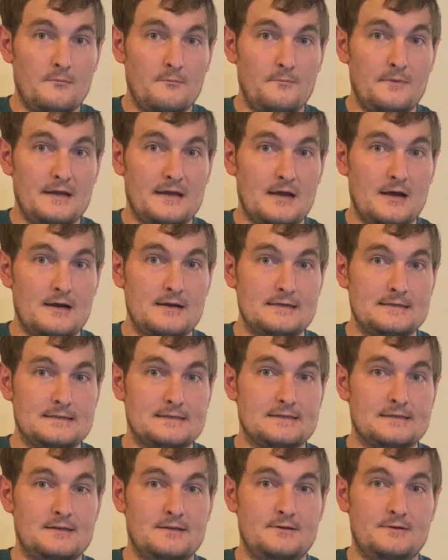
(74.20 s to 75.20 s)

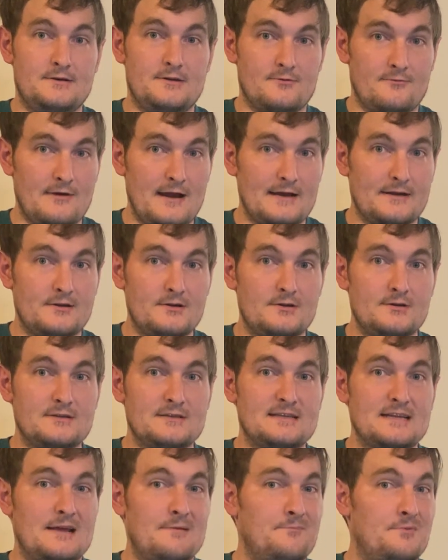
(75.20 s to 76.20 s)
because
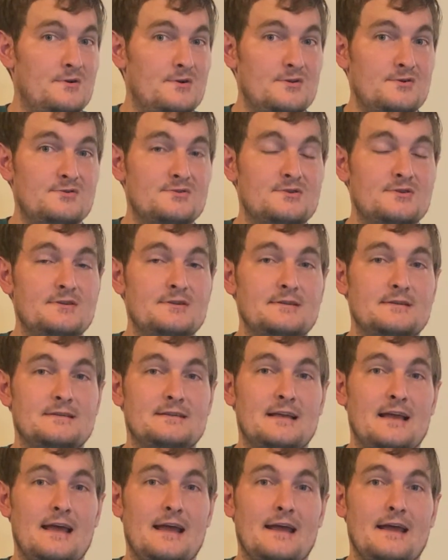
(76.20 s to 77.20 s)
directors and
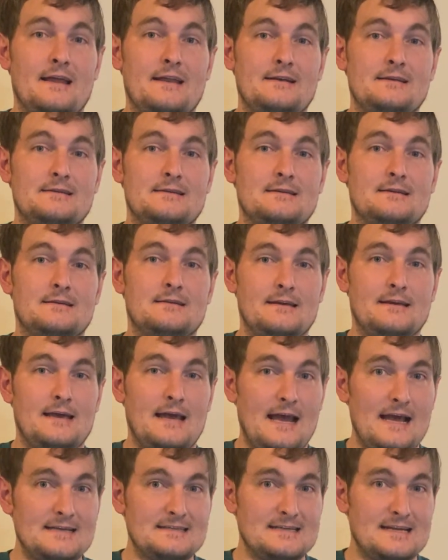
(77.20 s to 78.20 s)
producers and
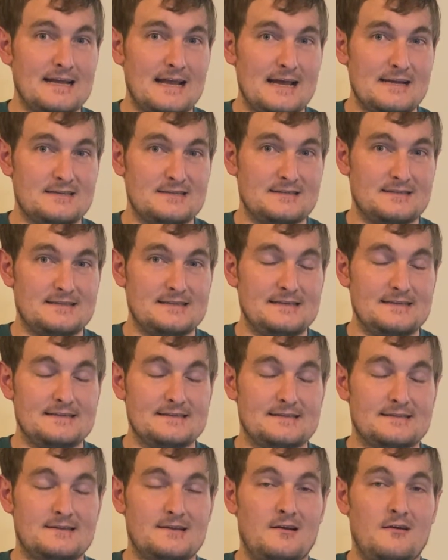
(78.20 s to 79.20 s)
casting
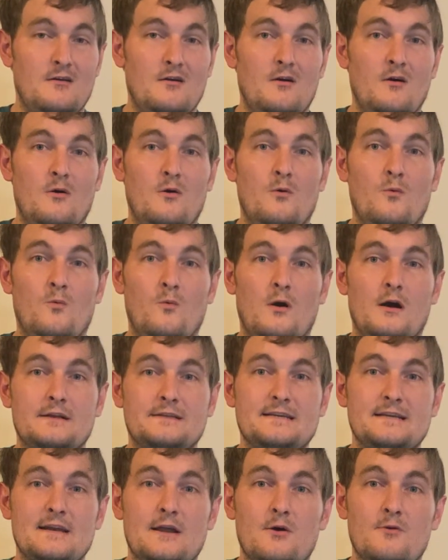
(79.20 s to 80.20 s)
agencies
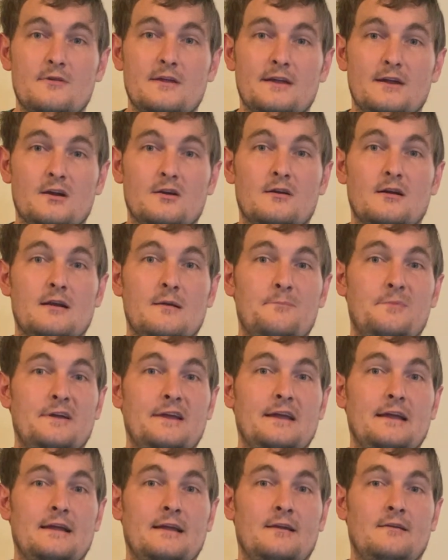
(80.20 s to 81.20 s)
want to know that you're going to
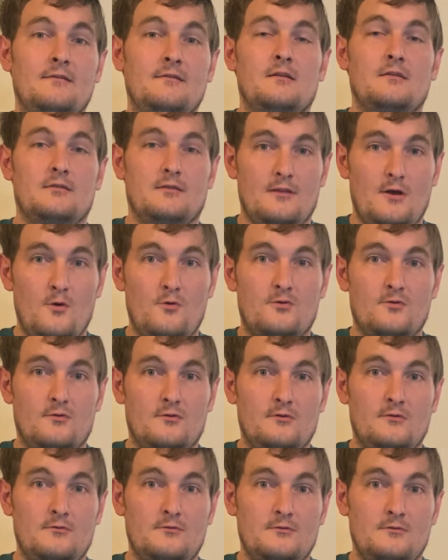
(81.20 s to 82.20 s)
be
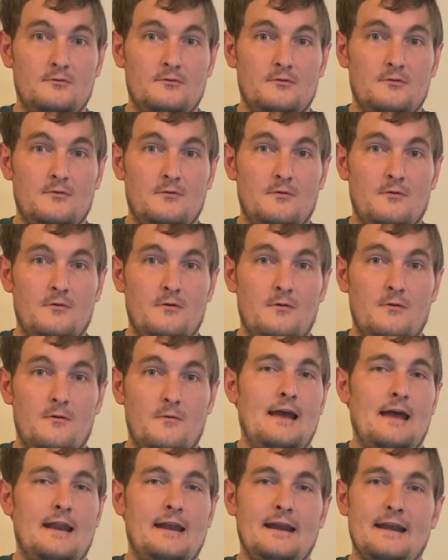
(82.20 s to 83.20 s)
local.
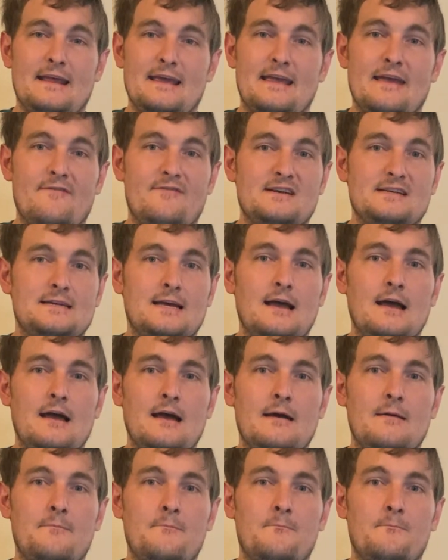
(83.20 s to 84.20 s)
At any given
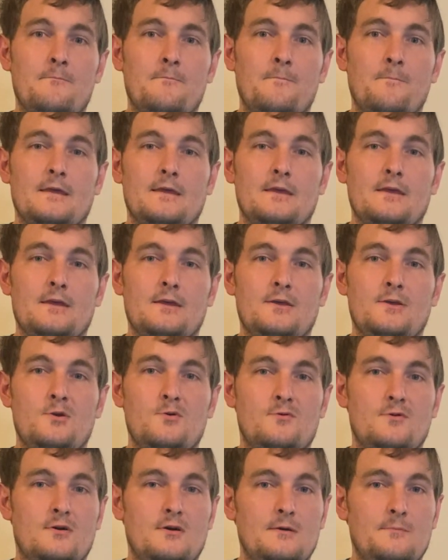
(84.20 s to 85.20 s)
time,
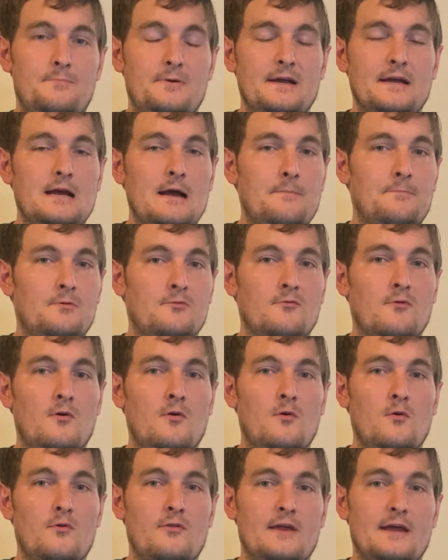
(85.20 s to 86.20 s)
you could pick up a
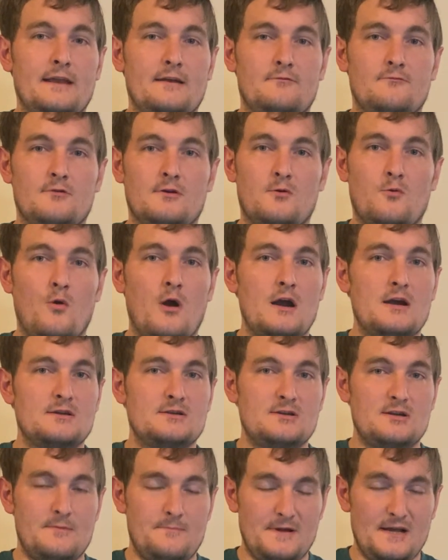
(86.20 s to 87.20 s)
role that requires
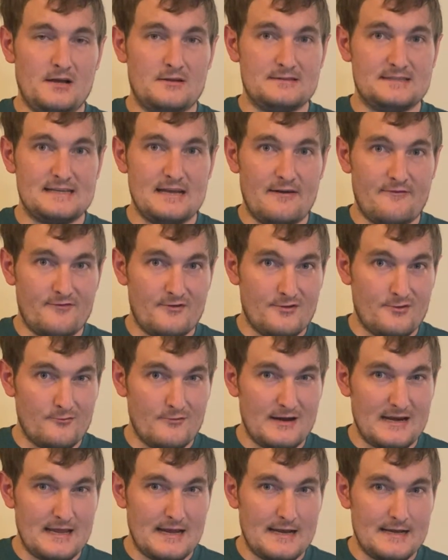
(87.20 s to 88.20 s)
you to be on set for
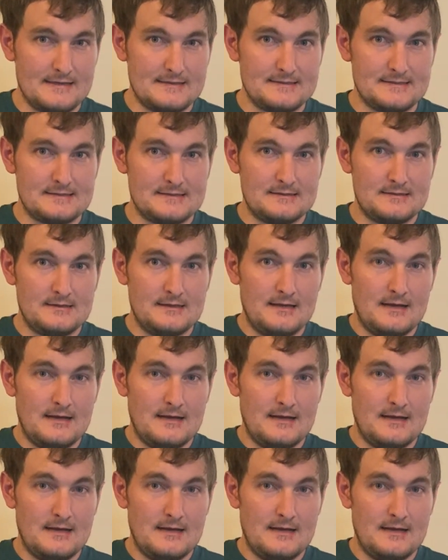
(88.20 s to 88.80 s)
3 days,